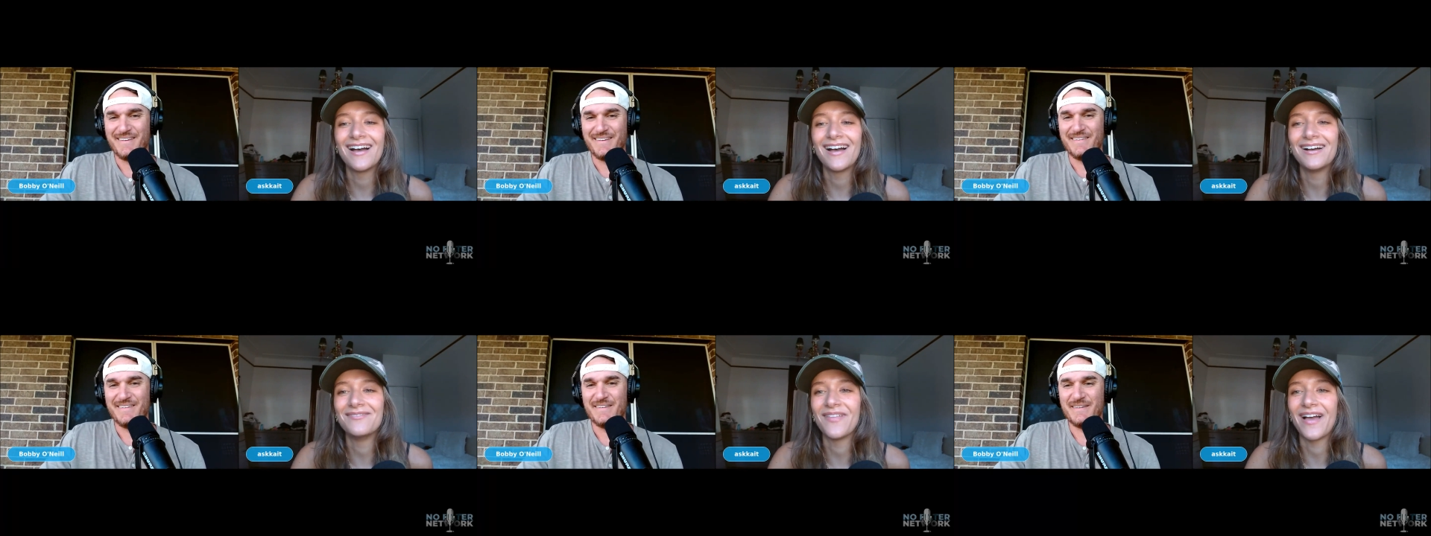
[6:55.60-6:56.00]

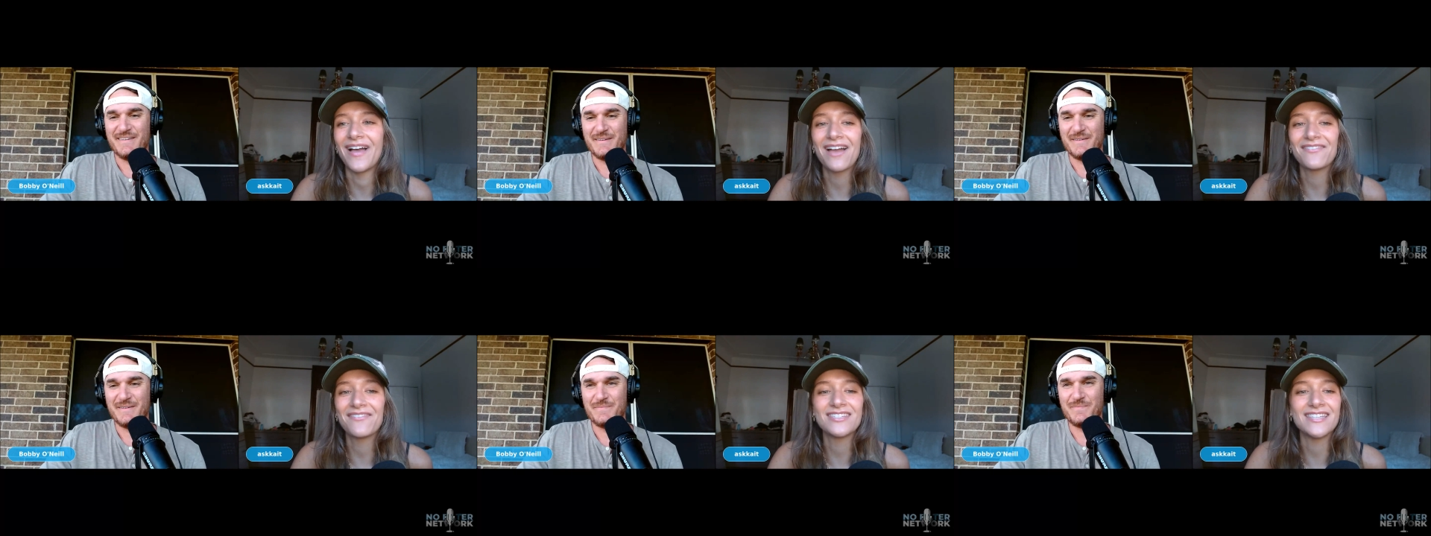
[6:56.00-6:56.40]
Speaker 1: Um,
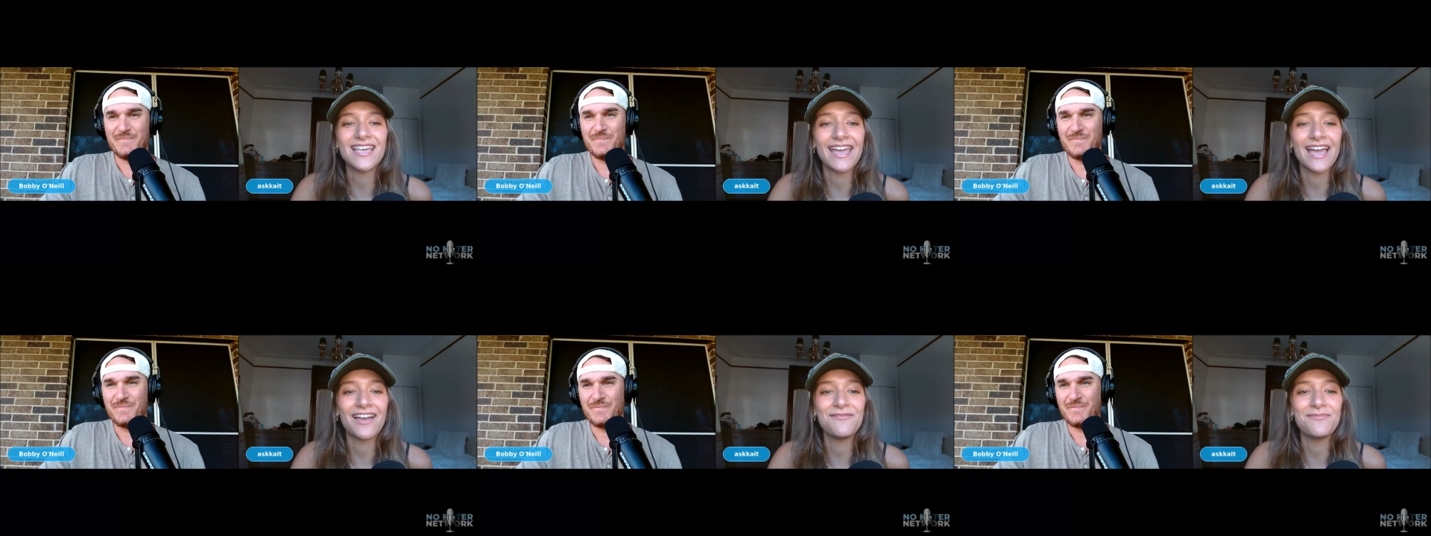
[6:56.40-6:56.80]
I have to
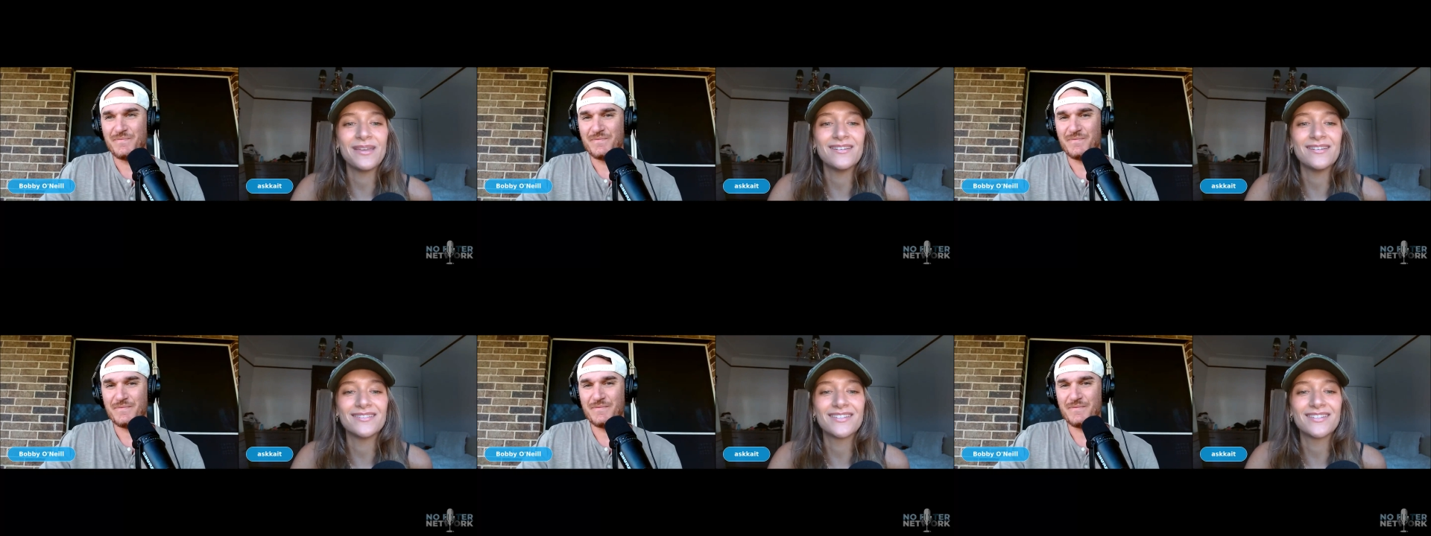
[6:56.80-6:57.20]
say, I've
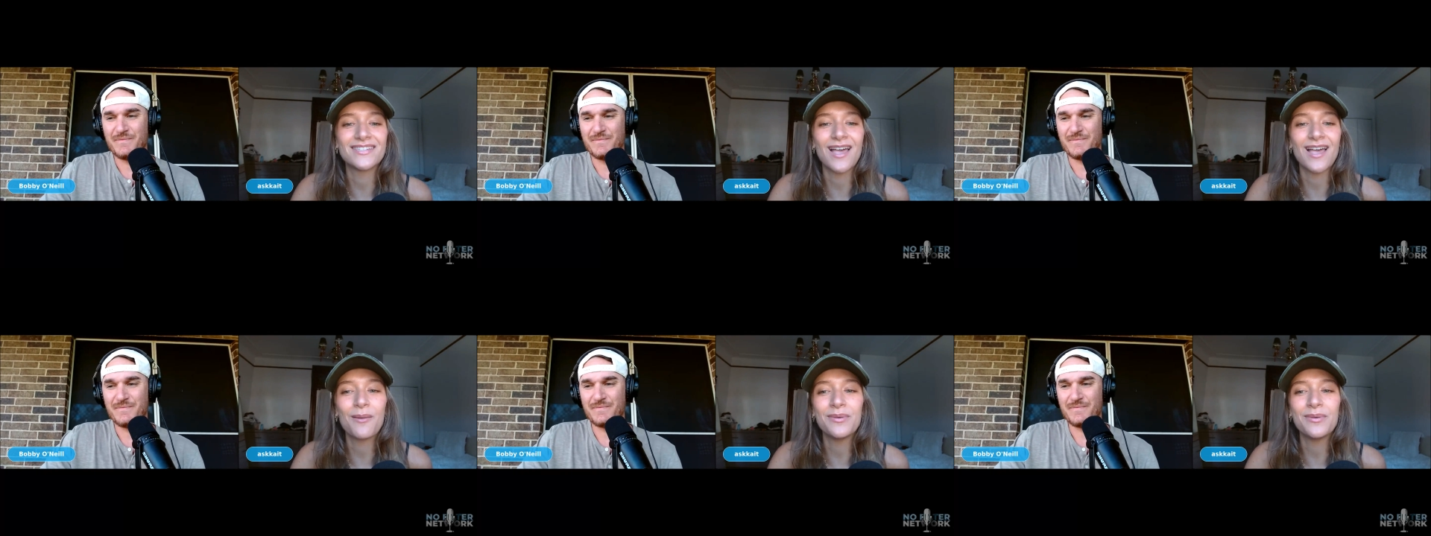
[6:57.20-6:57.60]
been
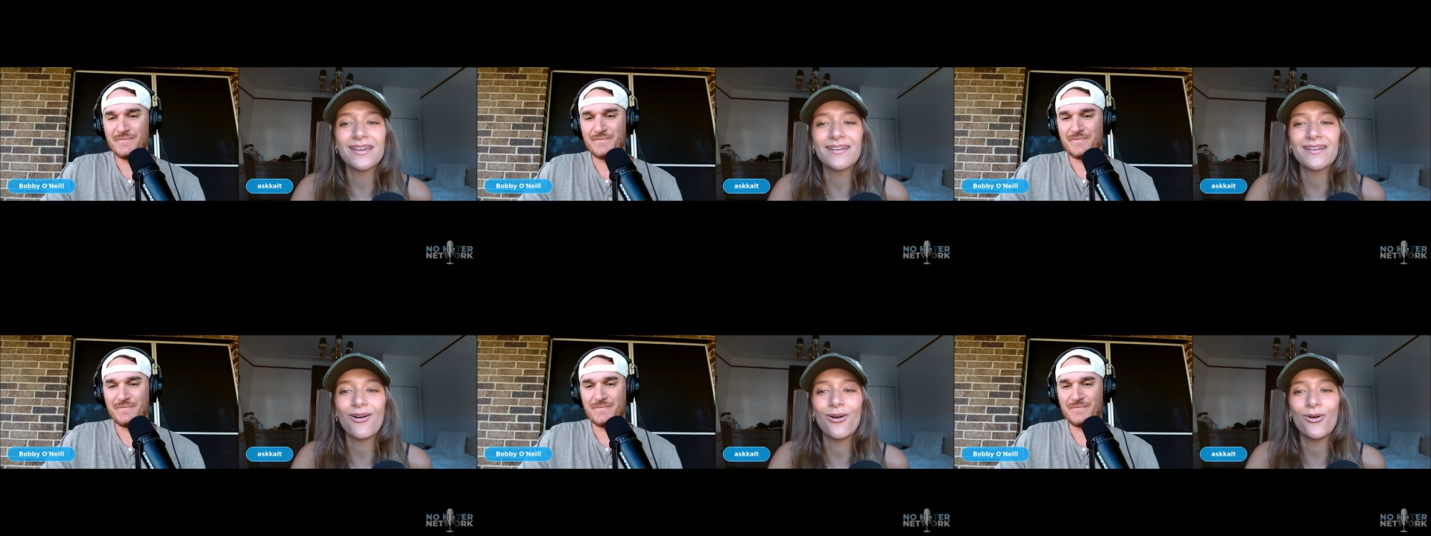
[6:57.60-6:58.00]

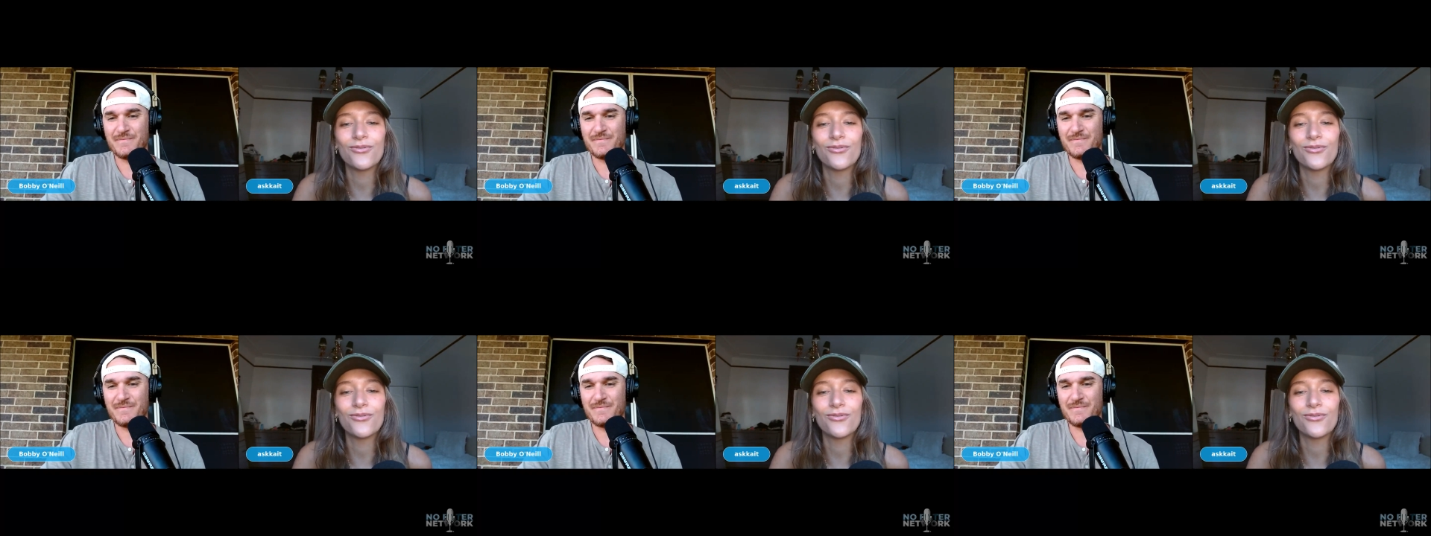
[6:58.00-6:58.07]
sobbing